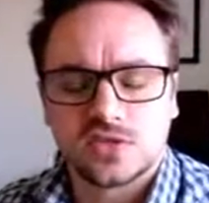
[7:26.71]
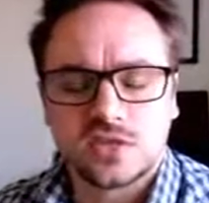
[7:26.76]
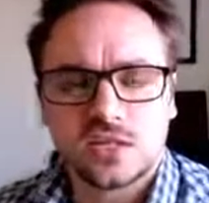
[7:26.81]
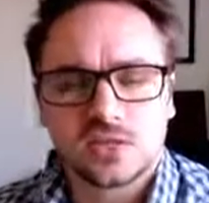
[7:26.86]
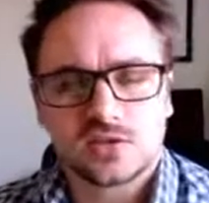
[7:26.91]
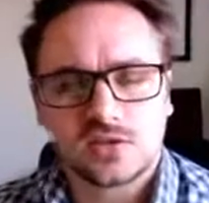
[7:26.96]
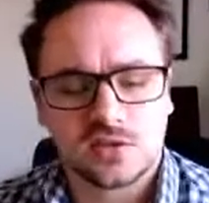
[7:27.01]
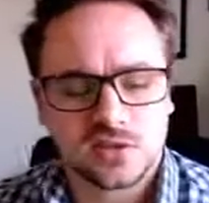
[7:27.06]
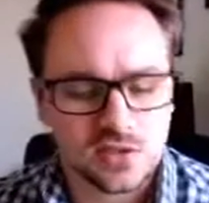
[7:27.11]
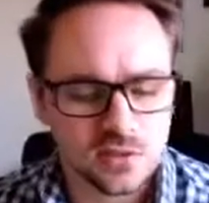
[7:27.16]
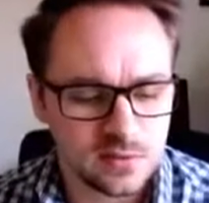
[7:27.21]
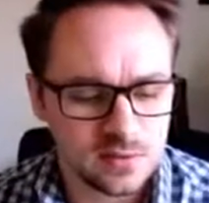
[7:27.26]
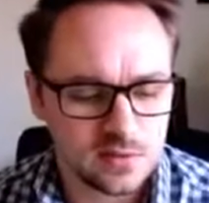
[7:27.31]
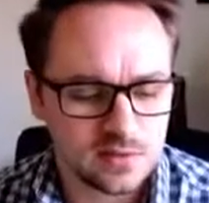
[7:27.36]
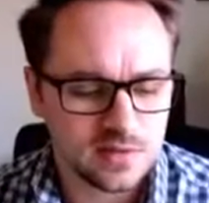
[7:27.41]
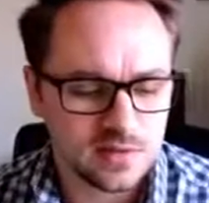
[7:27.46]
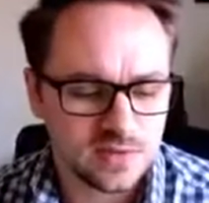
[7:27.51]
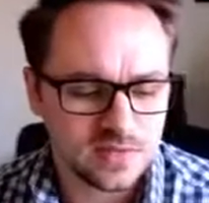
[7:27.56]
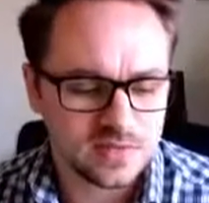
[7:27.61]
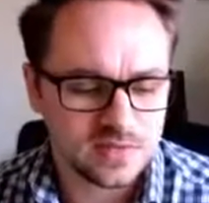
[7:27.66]
you need to start doing
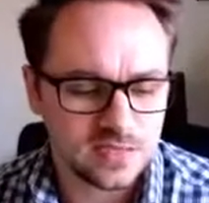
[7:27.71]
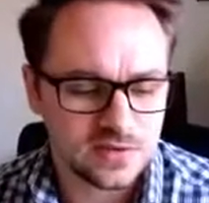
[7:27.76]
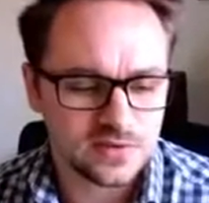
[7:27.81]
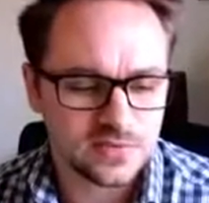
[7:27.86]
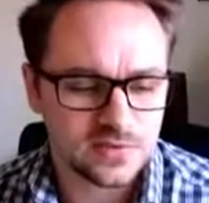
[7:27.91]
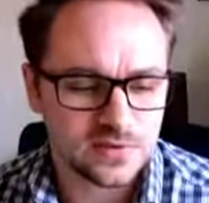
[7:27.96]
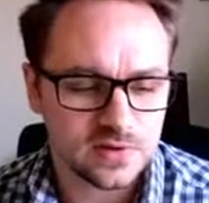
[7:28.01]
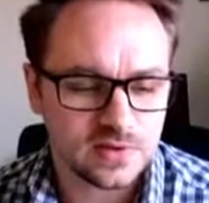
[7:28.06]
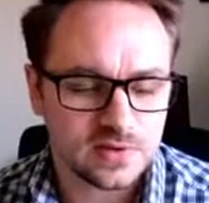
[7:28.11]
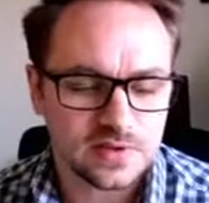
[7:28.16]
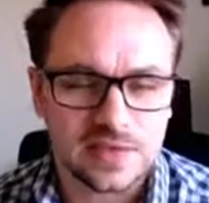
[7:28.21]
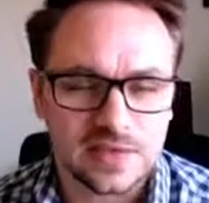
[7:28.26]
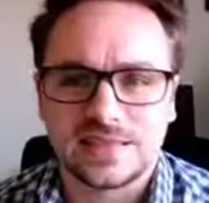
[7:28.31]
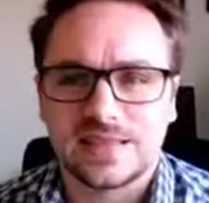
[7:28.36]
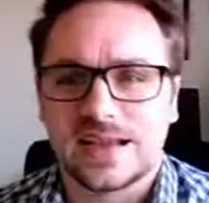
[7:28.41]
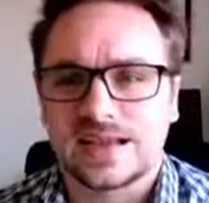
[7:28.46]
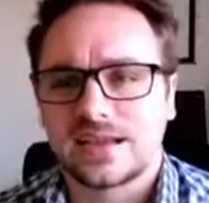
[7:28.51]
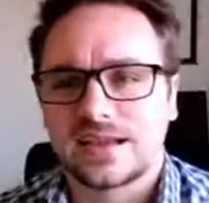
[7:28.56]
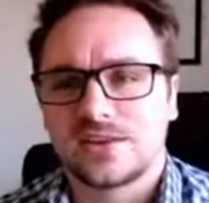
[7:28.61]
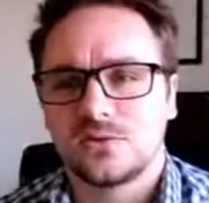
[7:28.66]
things differently, and
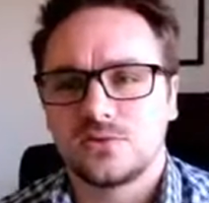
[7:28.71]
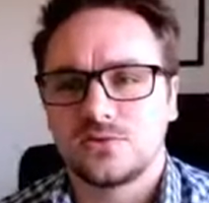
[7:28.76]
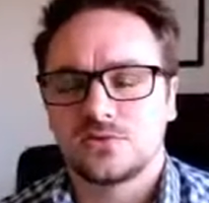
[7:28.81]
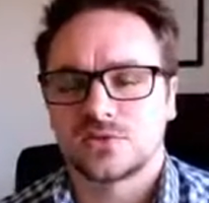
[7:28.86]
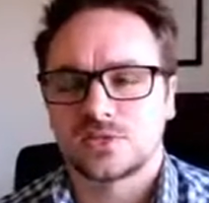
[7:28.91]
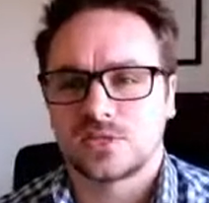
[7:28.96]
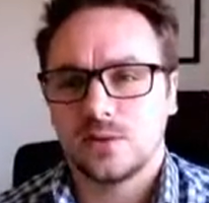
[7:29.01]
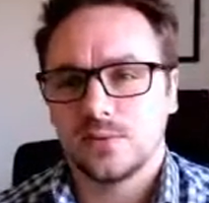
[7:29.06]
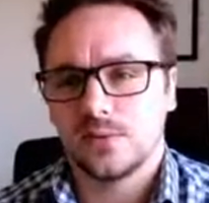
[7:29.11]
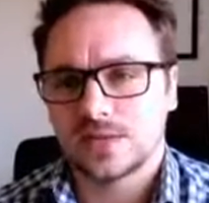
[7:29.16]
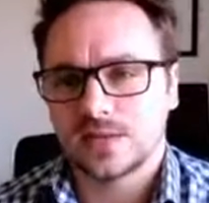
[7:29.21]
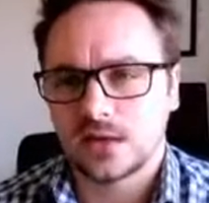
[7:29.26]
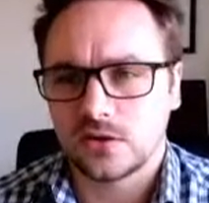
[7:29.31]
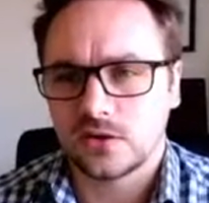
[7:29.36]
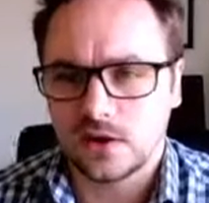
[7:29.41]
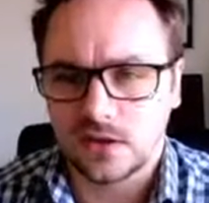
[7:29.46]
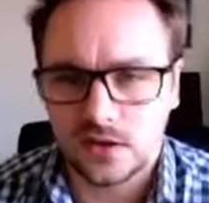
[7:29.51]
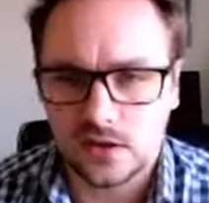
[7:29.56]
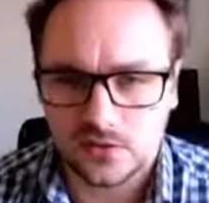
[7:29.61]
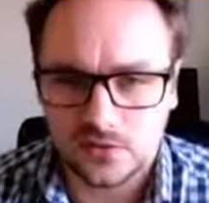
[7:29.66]
that can also
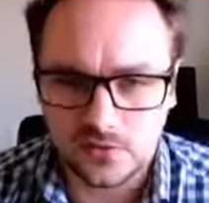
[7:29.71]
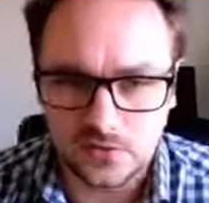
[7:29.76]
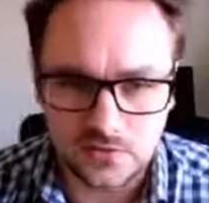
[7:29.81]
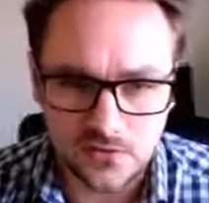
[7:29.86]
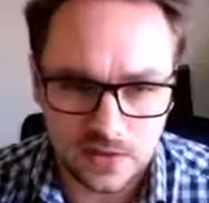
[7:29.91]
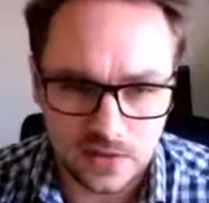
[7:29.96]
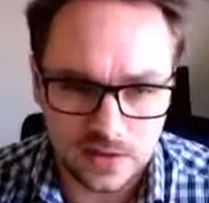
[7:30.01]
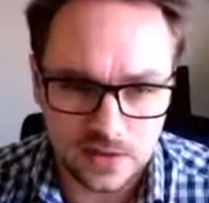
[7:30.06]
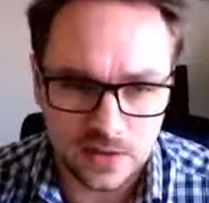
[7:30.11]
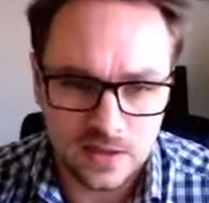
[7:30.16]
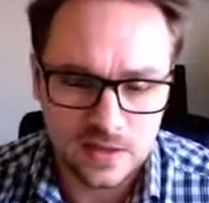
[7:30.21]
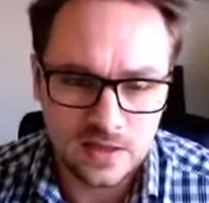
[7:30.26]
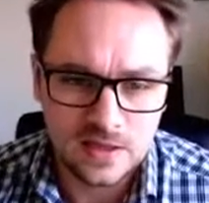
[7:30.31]
include a lot of fear.